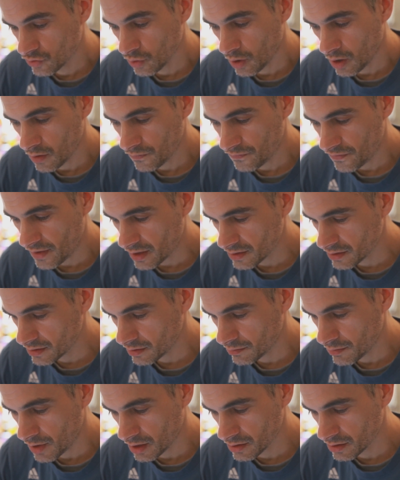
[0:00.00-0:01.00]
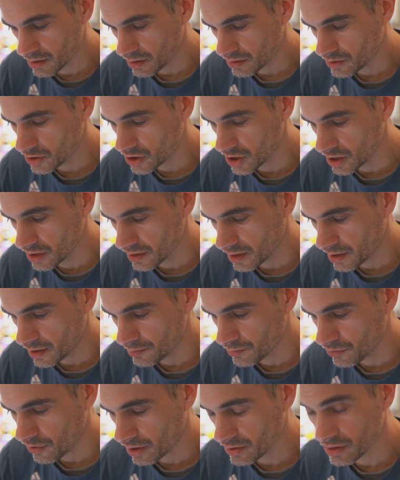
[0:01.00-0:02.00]
to all father, mother,
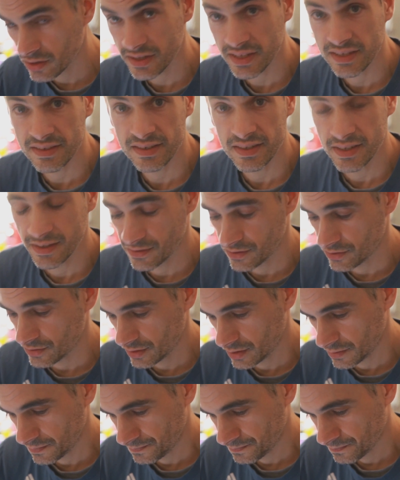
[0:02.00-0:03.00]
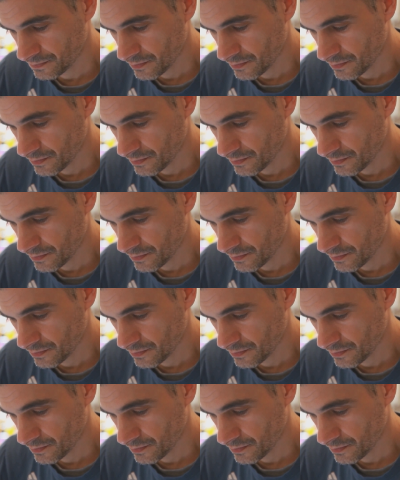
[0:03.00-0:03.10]
children, brothers and sisters.